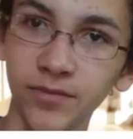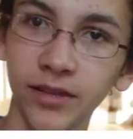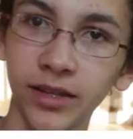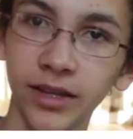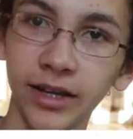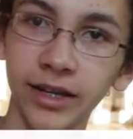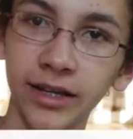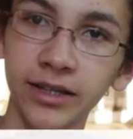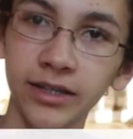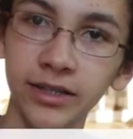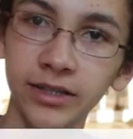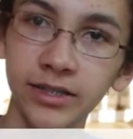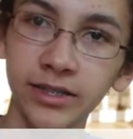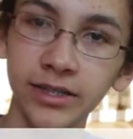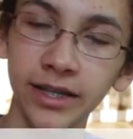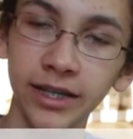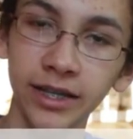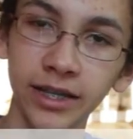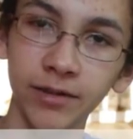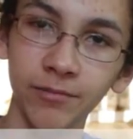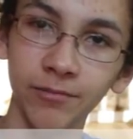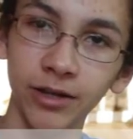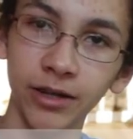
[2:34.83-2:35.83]
And now you can just
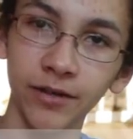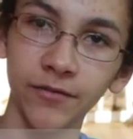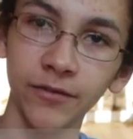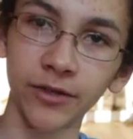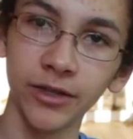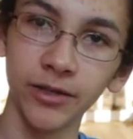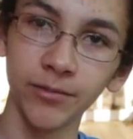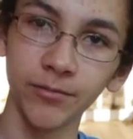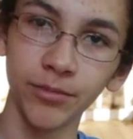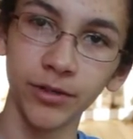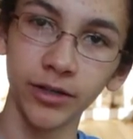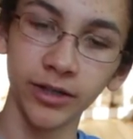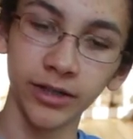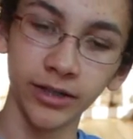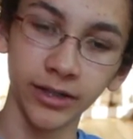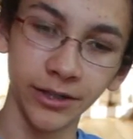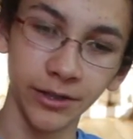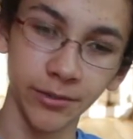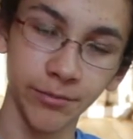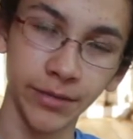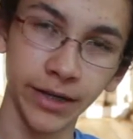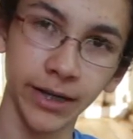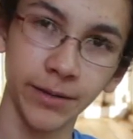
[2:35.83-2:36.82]
take him wherever. You can put it in
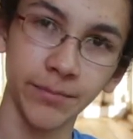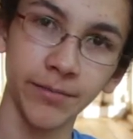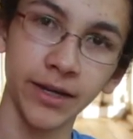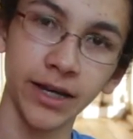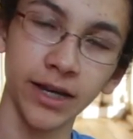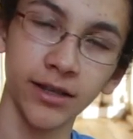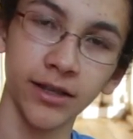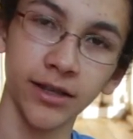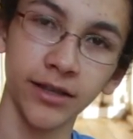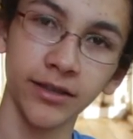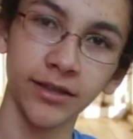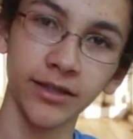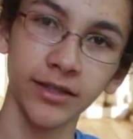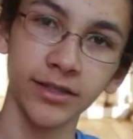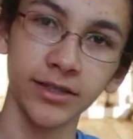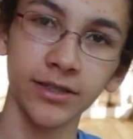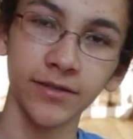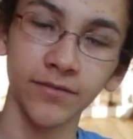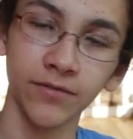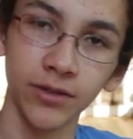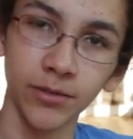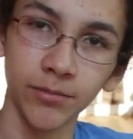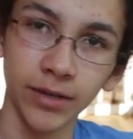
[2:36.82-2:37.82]
your backpack like this
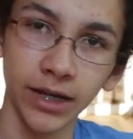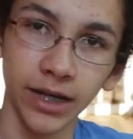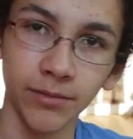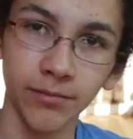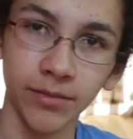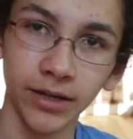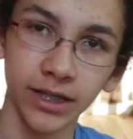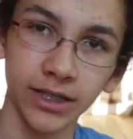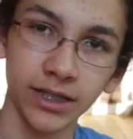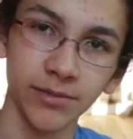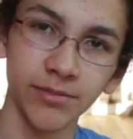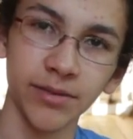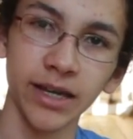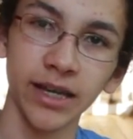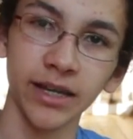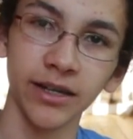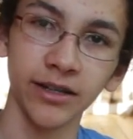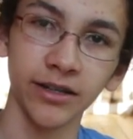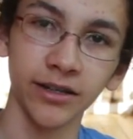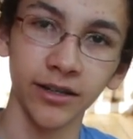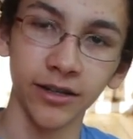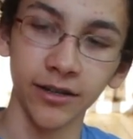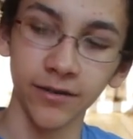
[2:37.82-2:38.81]
if the backpack is
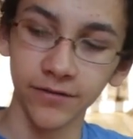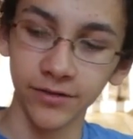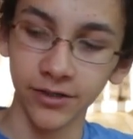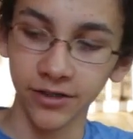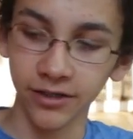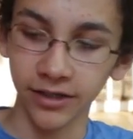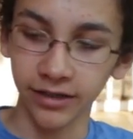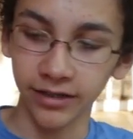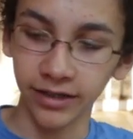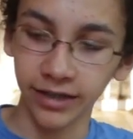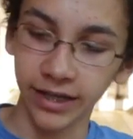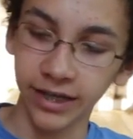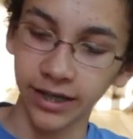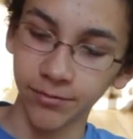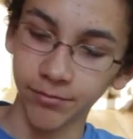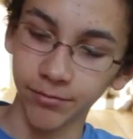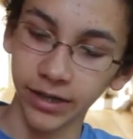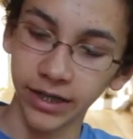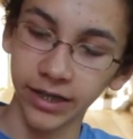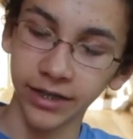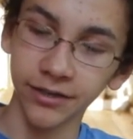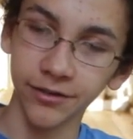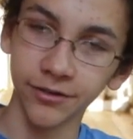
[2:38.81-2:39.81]
padded enough so that they can't
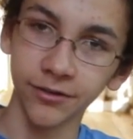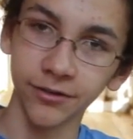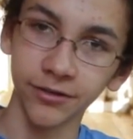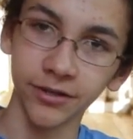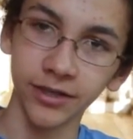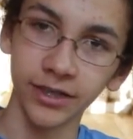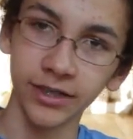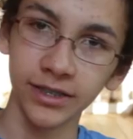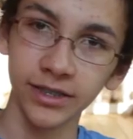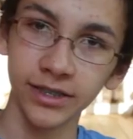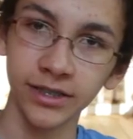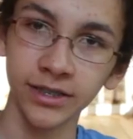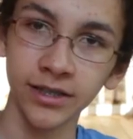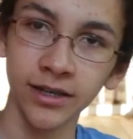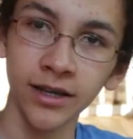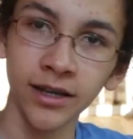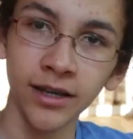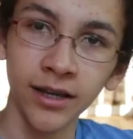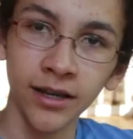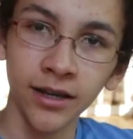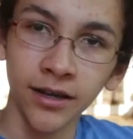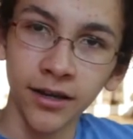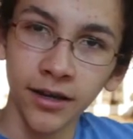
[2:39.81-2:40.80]
bite you through this.
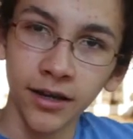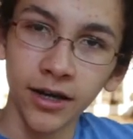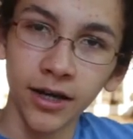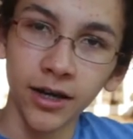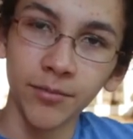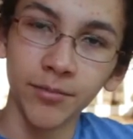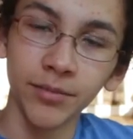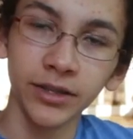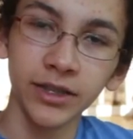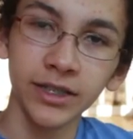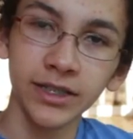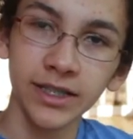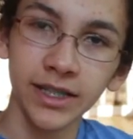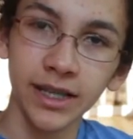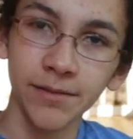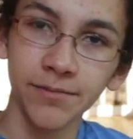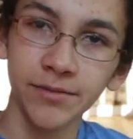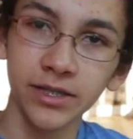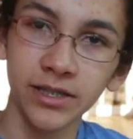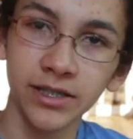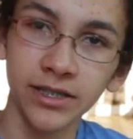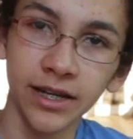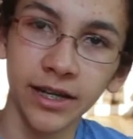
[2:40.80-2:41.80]
But this
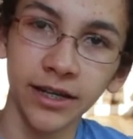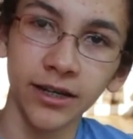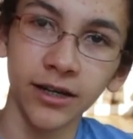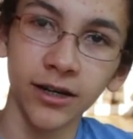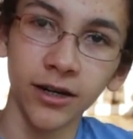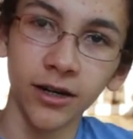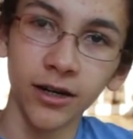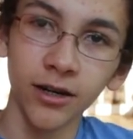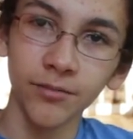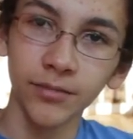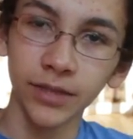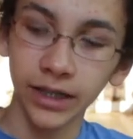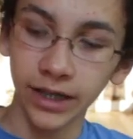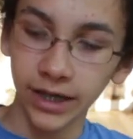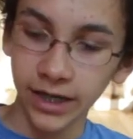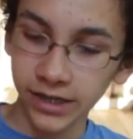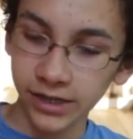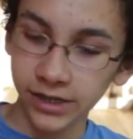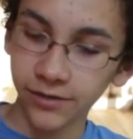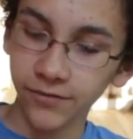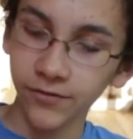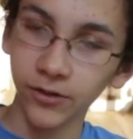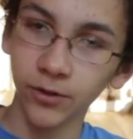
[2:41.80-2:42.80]
keeps the snake calm. They
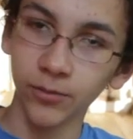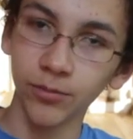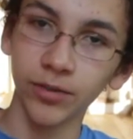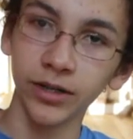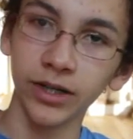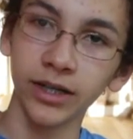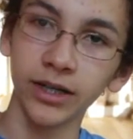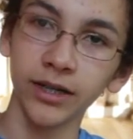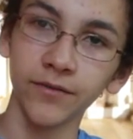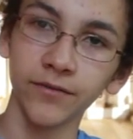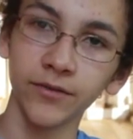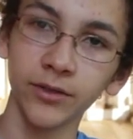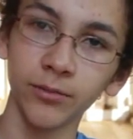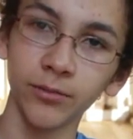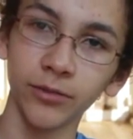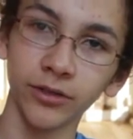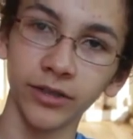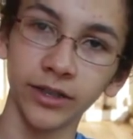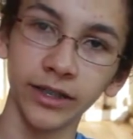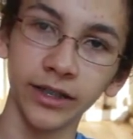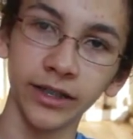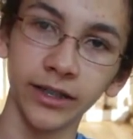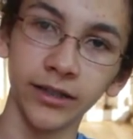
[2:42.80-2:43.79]
actually feel pretty
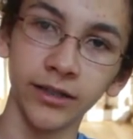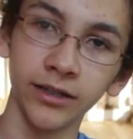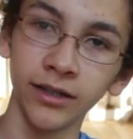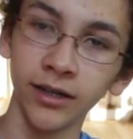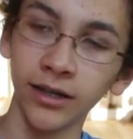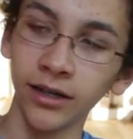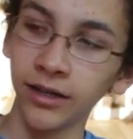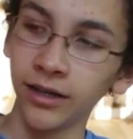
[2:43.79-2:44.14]
comfortable in here.